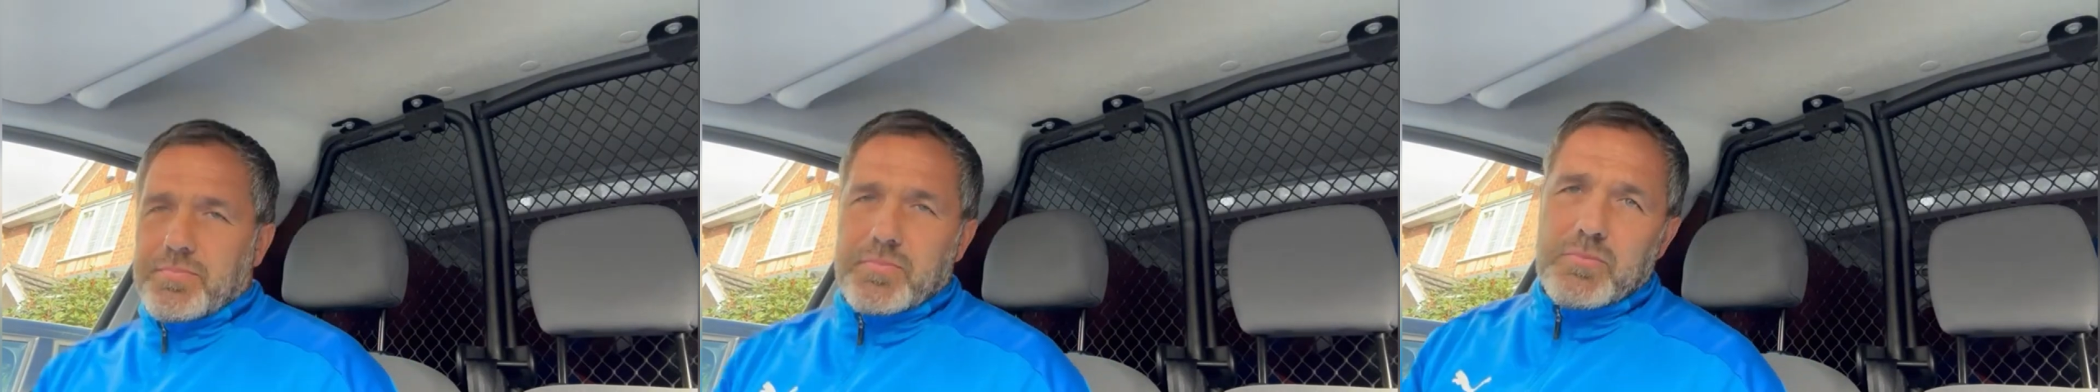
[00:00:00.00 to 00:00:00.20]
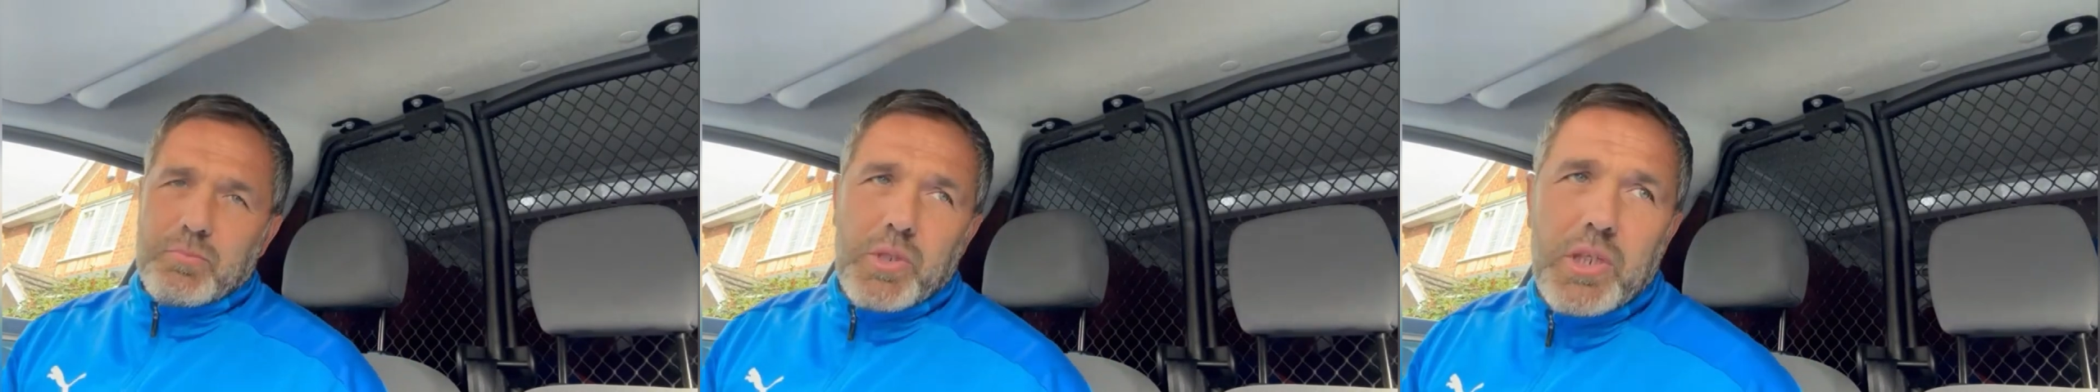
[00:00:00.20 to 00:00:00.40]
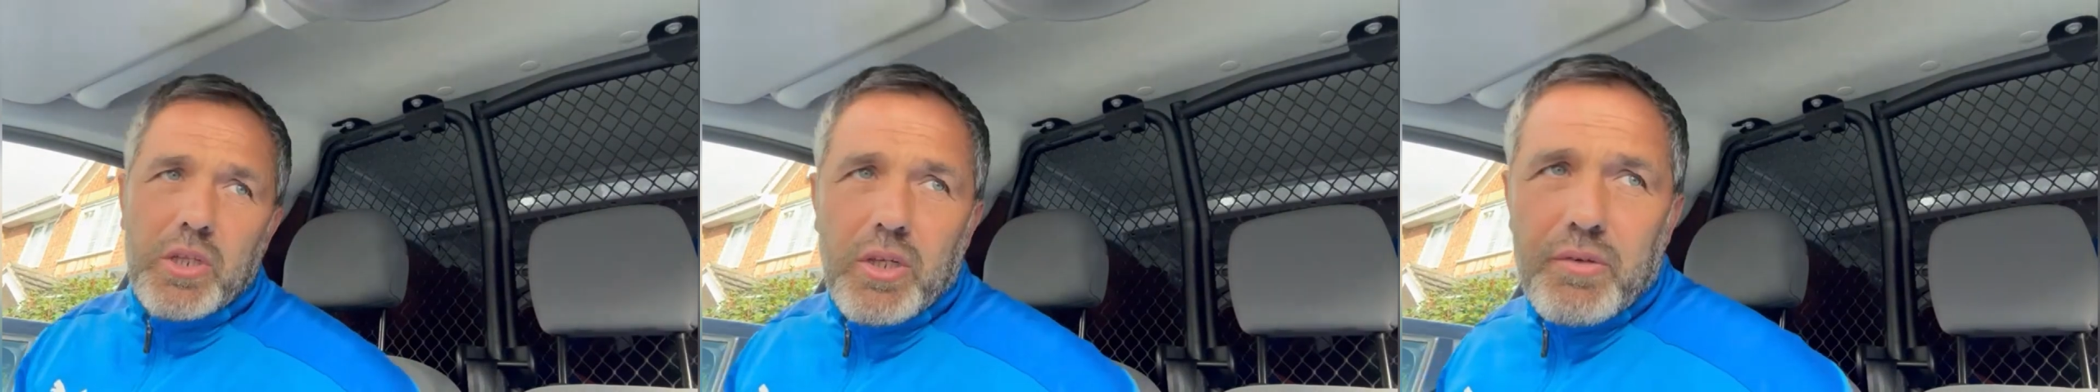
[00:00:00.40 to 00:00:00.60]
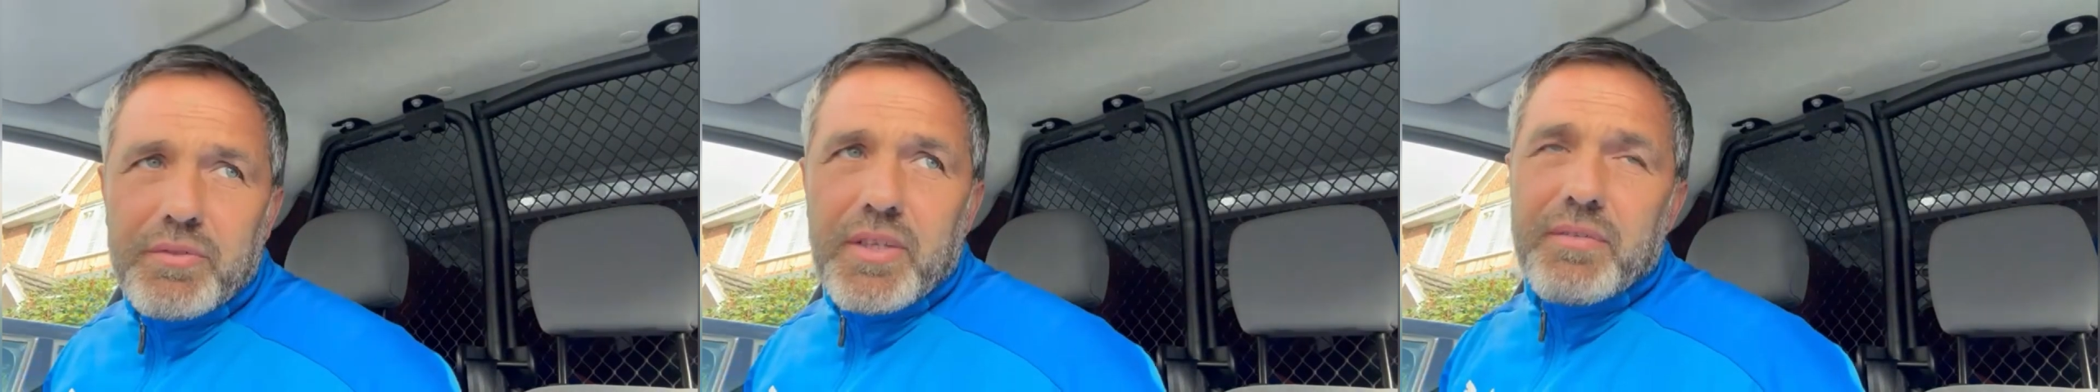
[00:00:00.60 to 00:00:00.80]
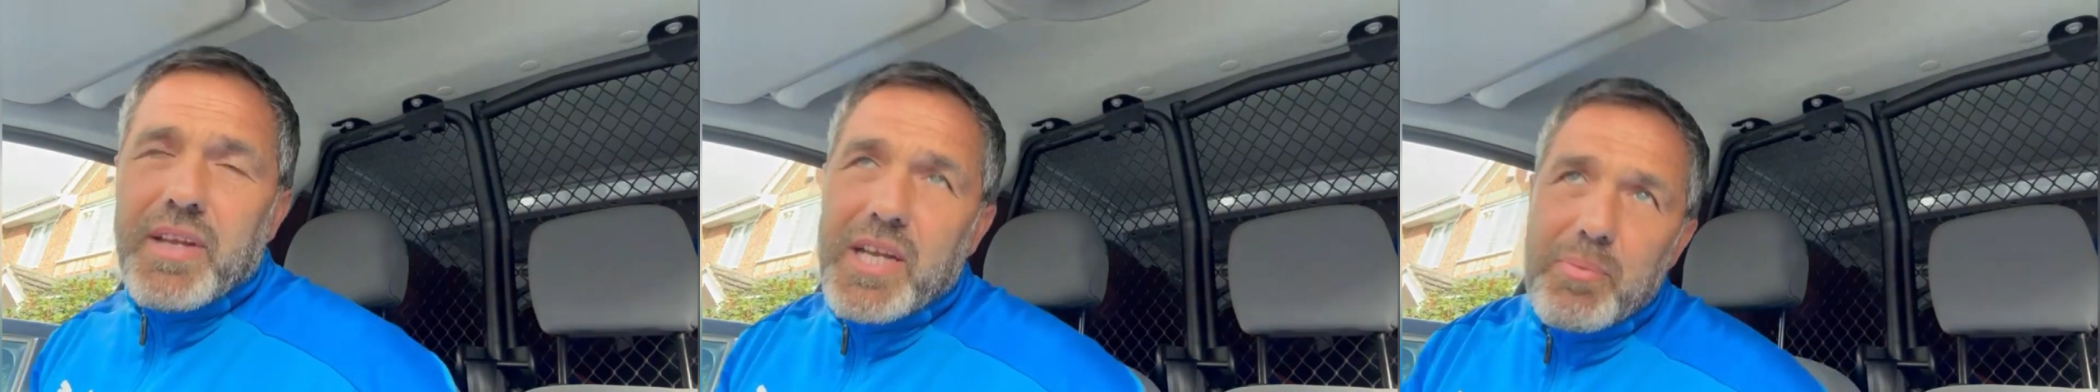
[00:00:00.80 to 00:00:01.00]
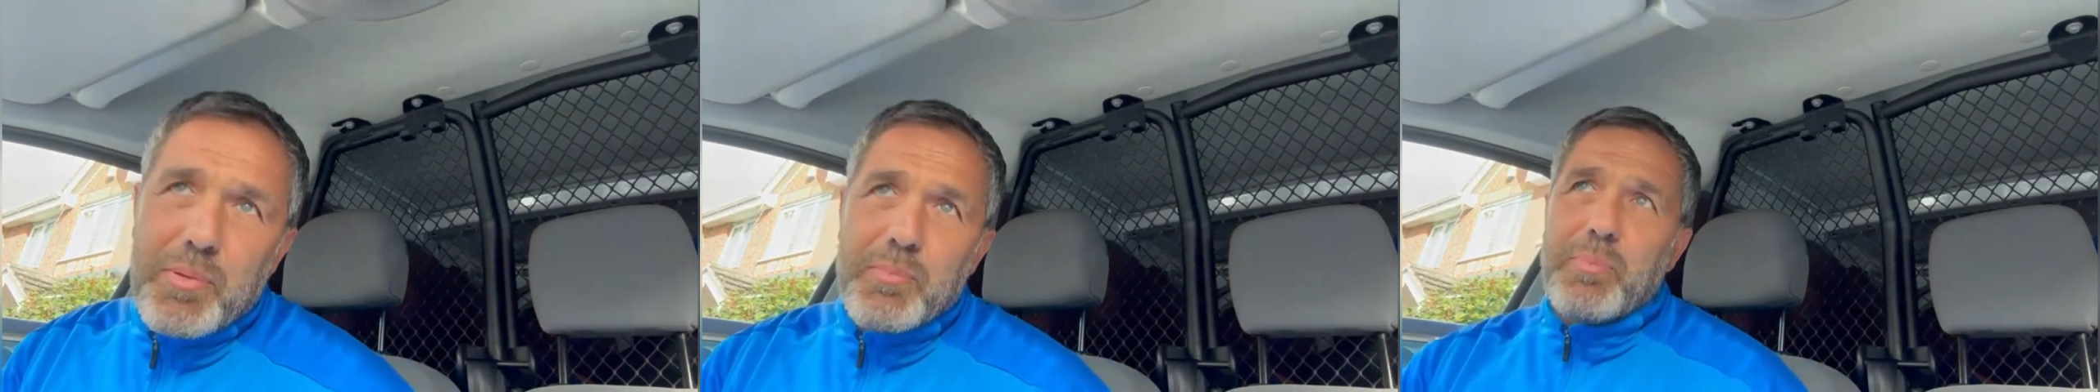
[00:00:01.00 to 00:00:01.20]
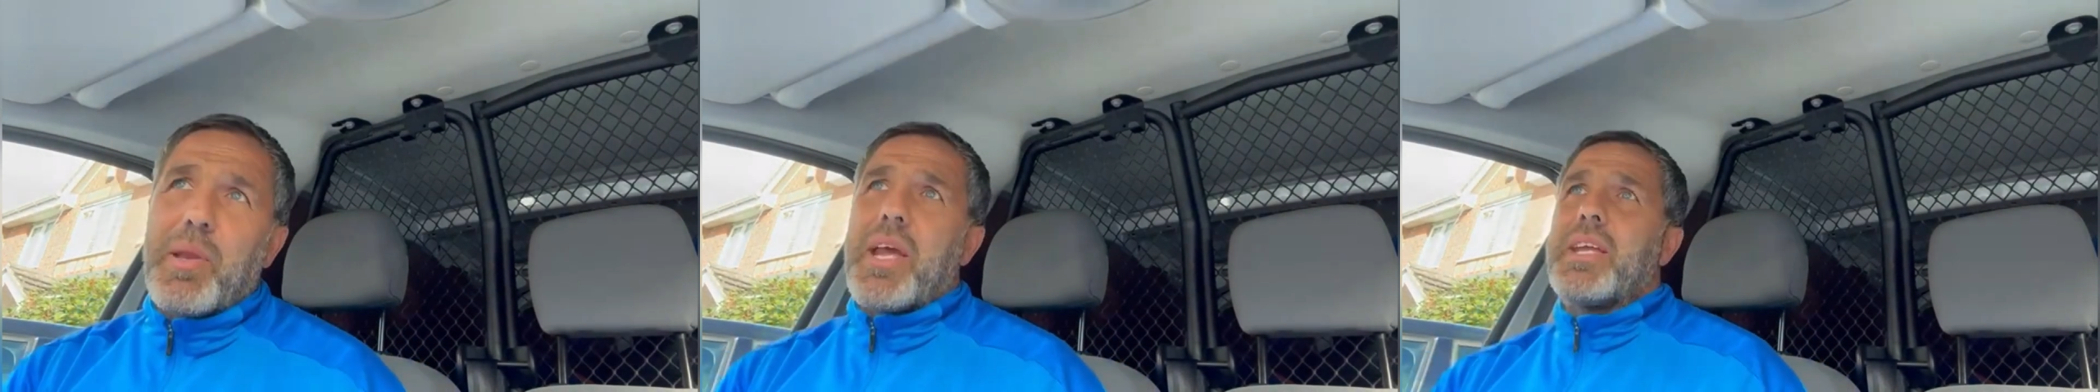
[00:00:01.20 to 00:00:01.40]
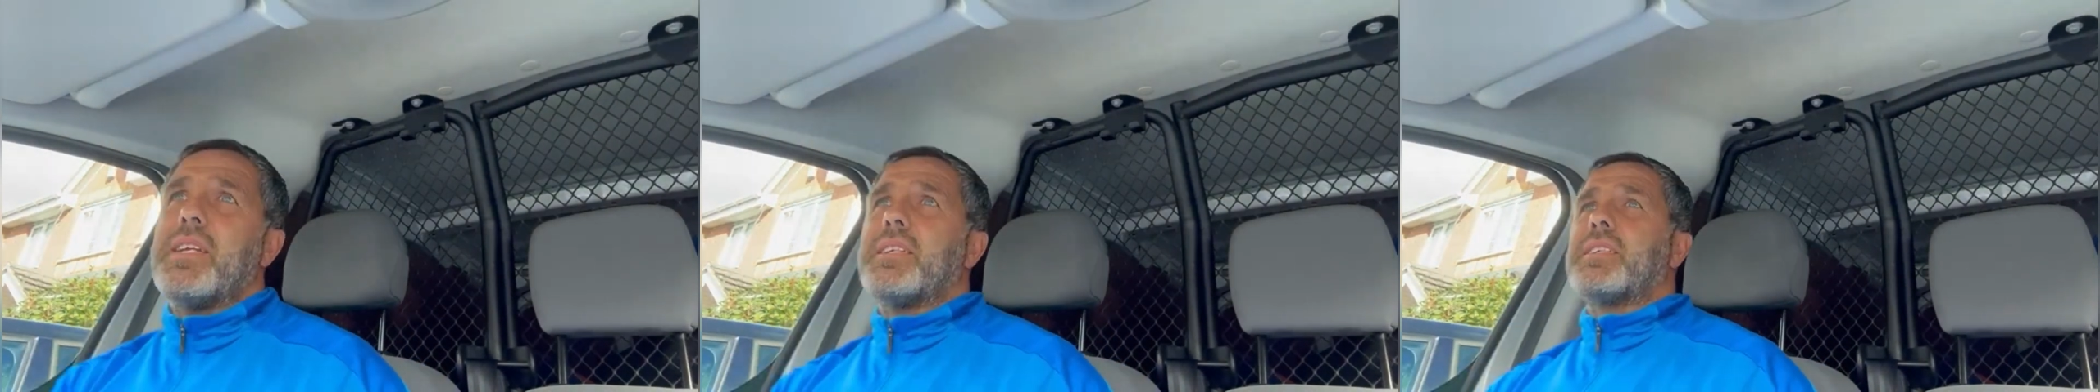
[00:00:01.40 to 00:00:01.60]
We love developing
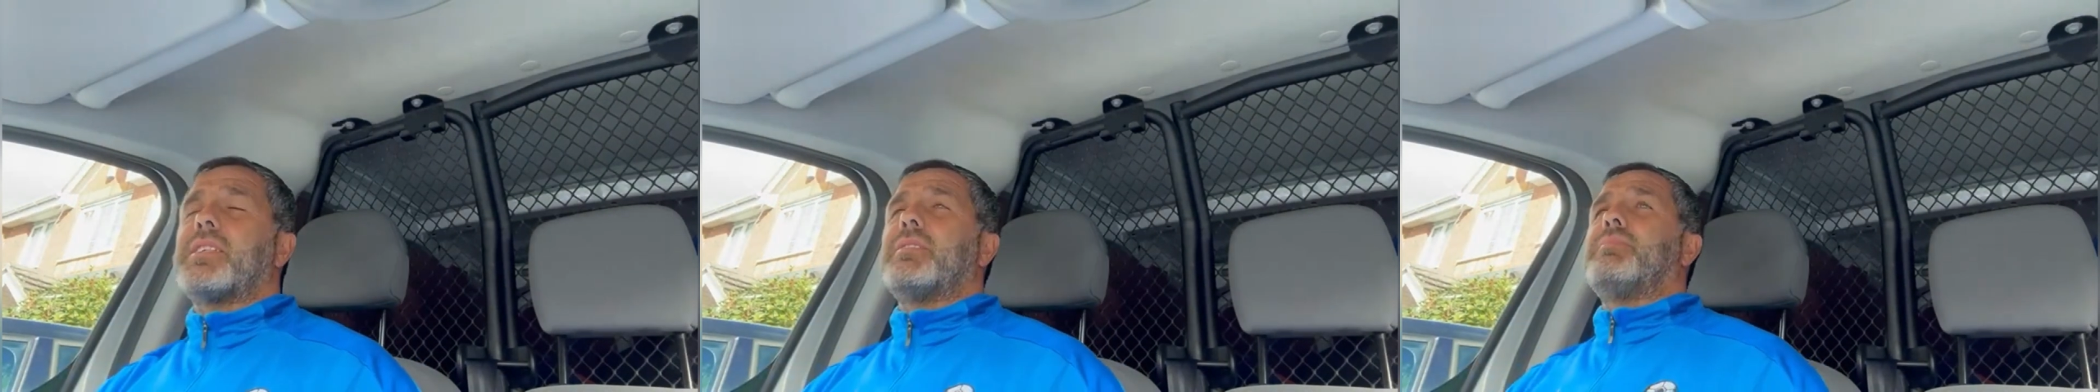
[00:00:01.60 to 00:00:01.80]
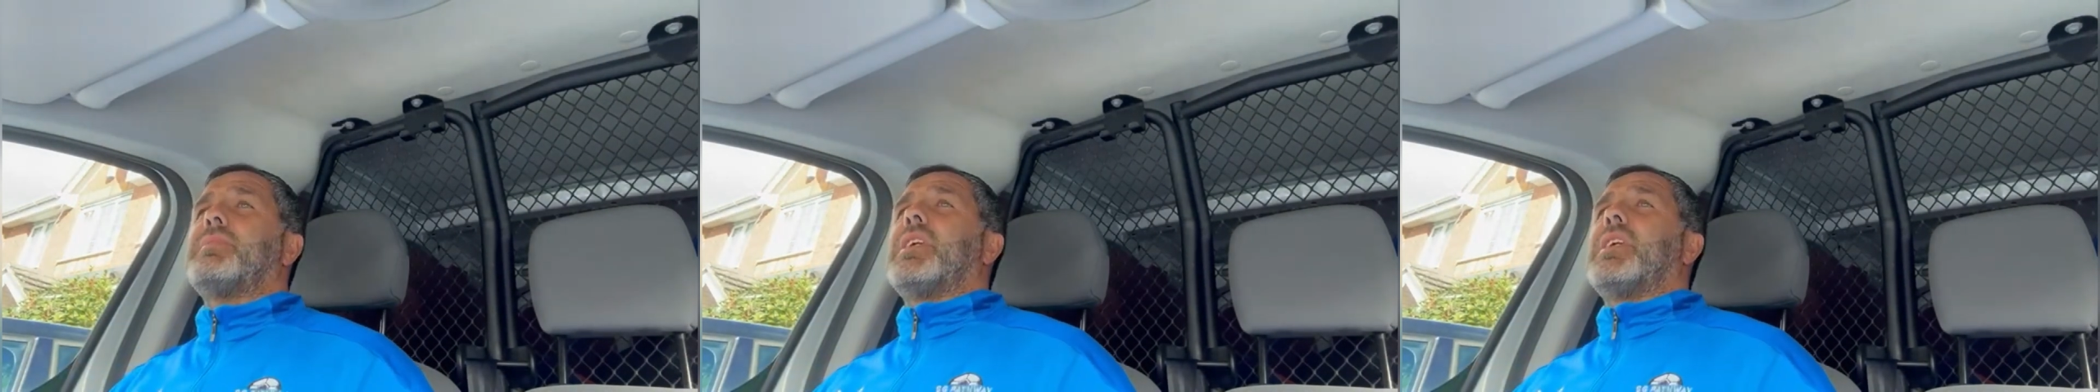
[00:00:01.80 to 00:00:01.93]
players.